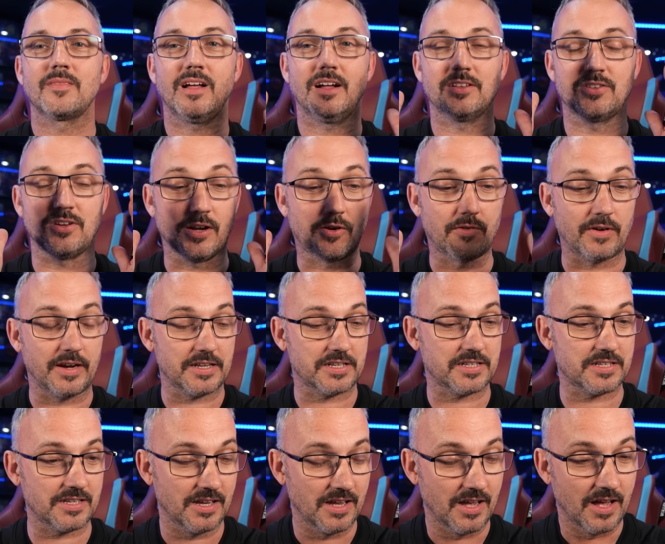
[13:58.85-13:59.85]
I
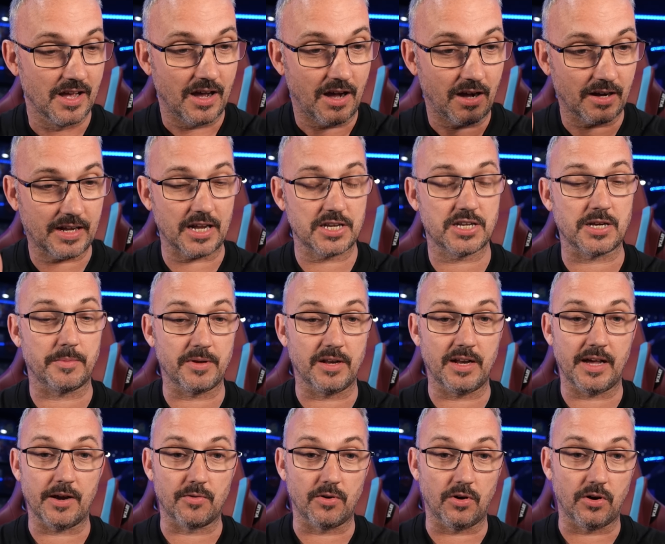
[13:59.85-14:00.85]
digress. I'll catch up with you
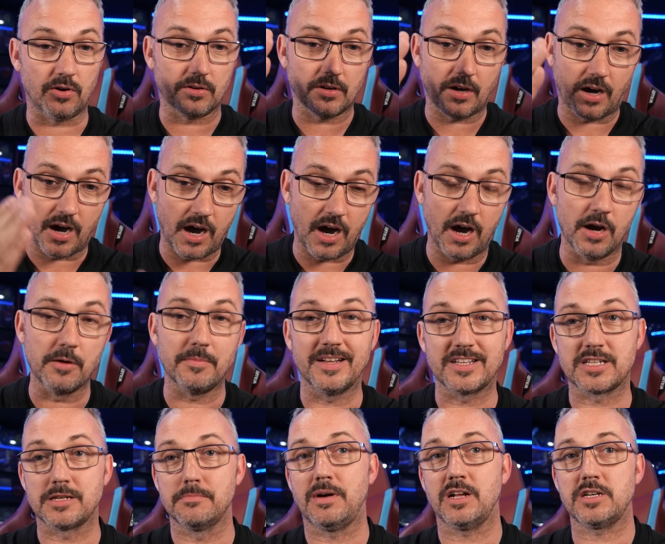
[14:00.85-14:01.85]
later on. I hope
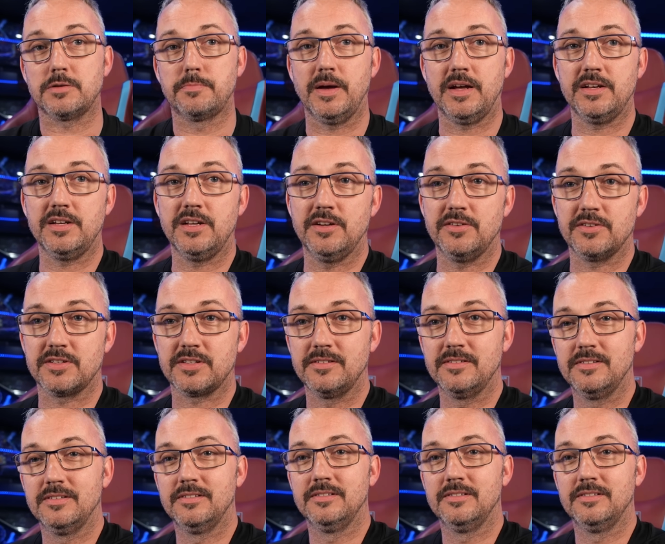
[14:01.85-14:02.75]
there's some much better news.